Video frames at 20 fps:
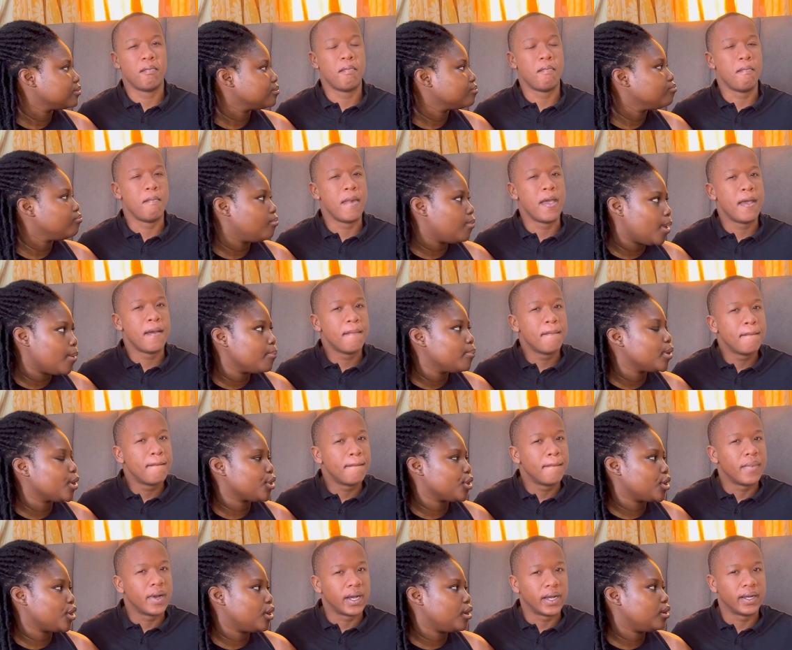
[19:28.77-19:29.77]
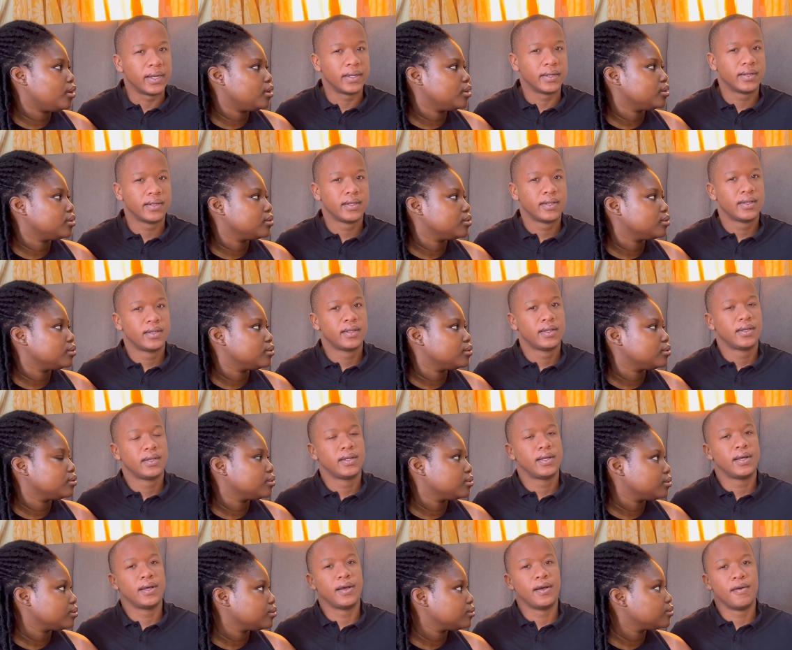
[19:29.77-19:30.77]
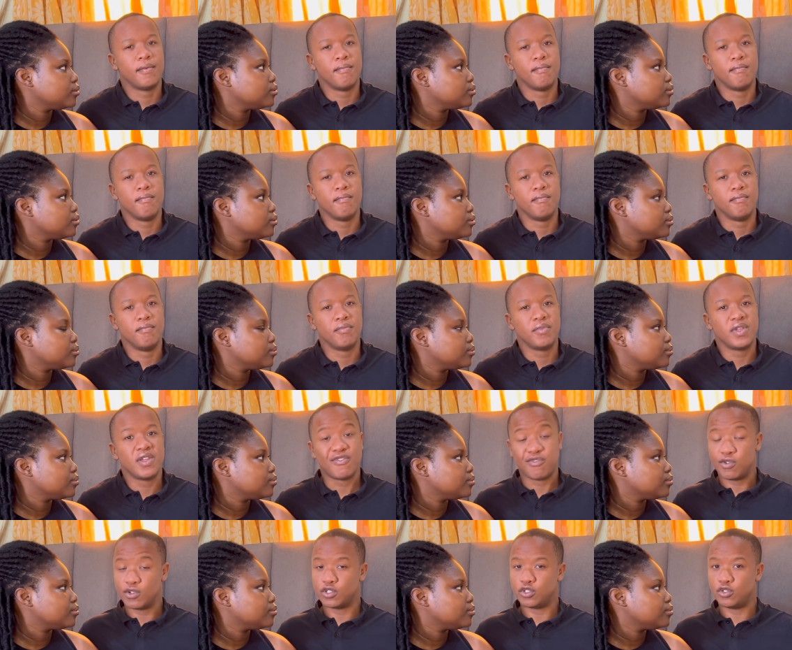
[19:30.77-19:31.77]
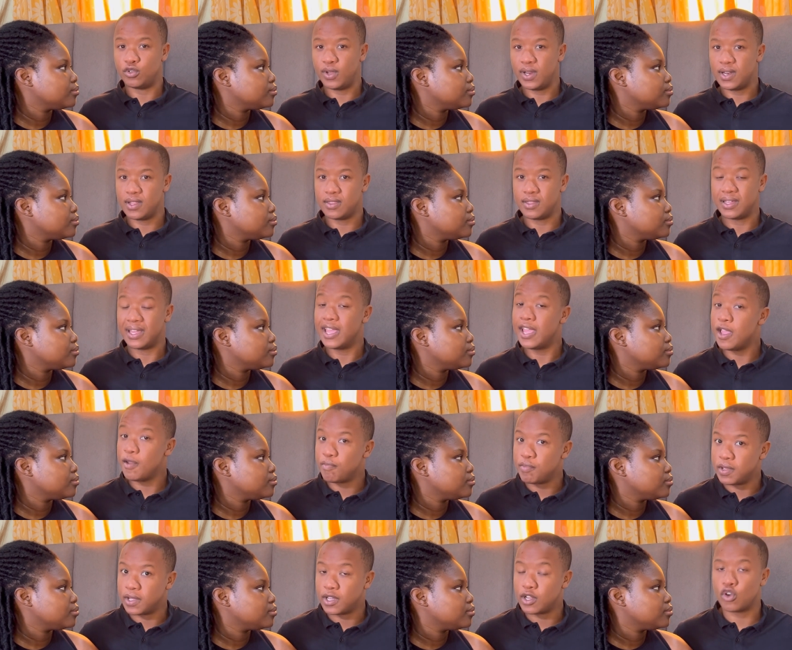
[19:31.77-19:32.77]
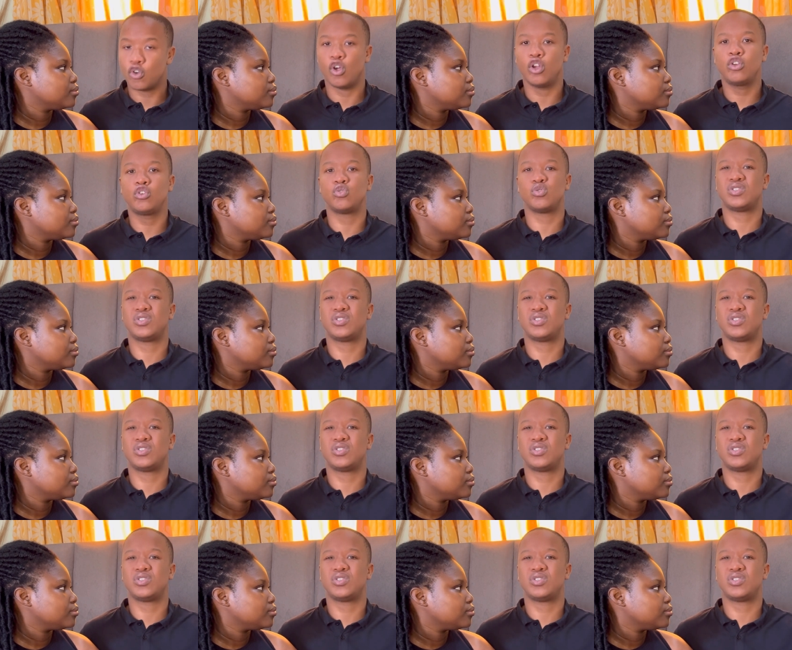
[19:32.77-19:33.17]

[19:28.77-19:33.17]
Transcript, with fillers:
Speaker 1: remember, remember yeah. um, if we're to do anything epic. Not to